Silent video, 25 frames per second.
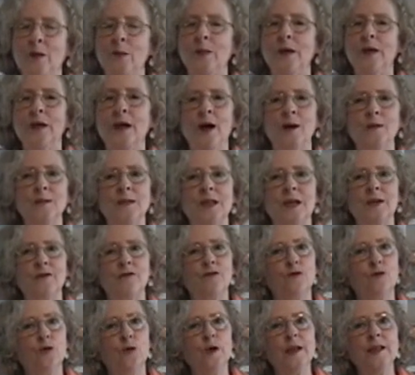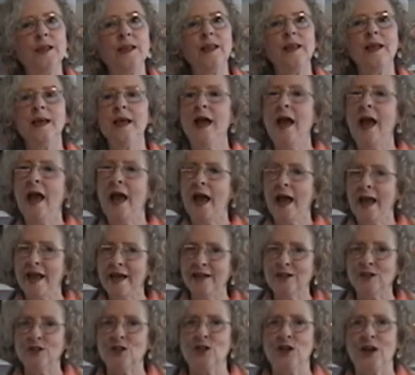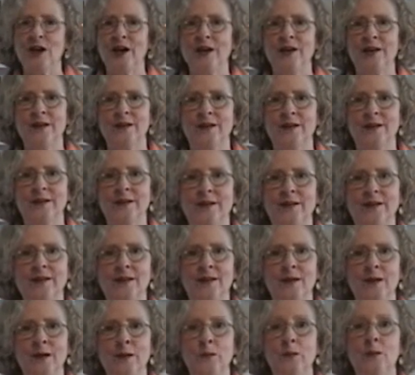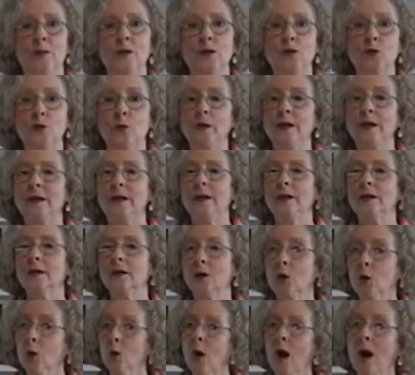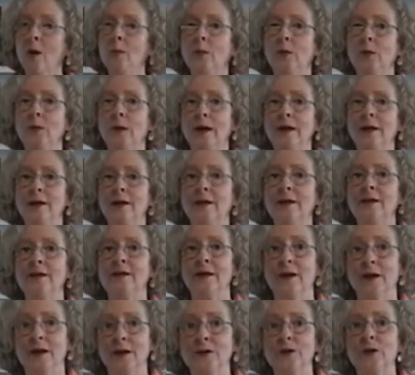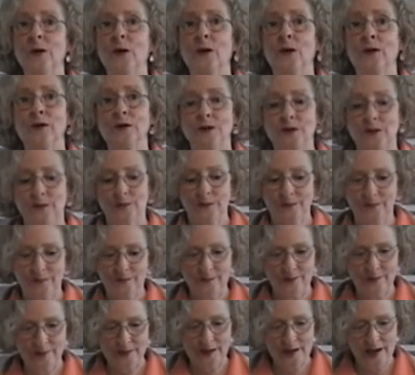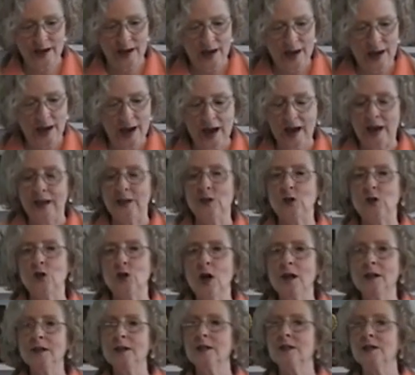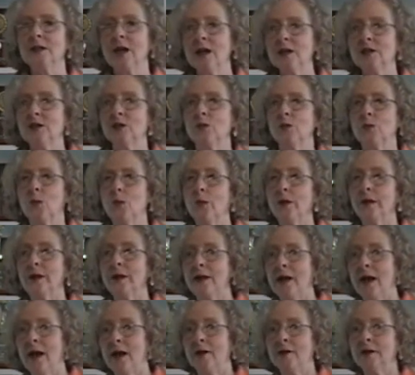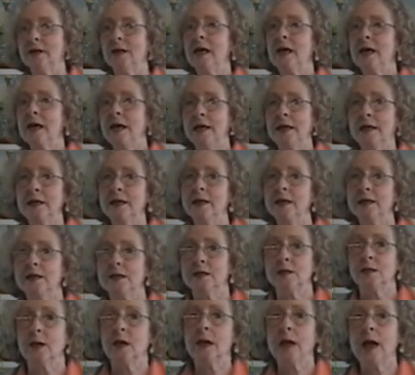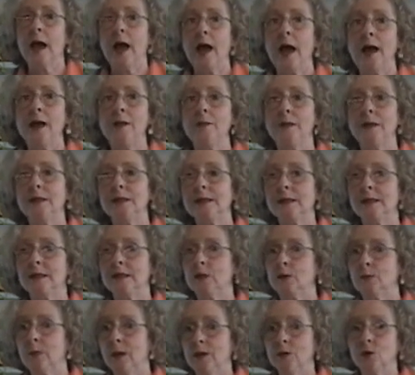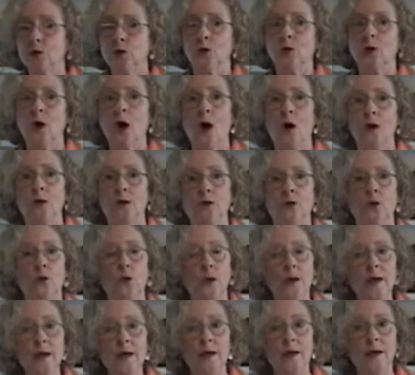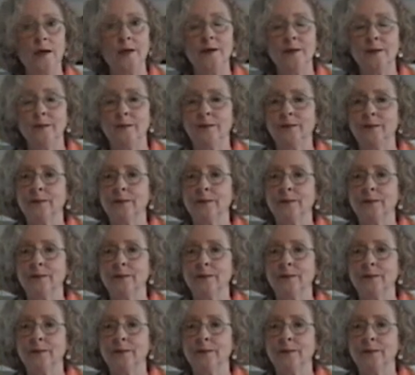becomes a friendly handshake between cooperating adults. As John Stossel pointed out in his ABC special called Greed,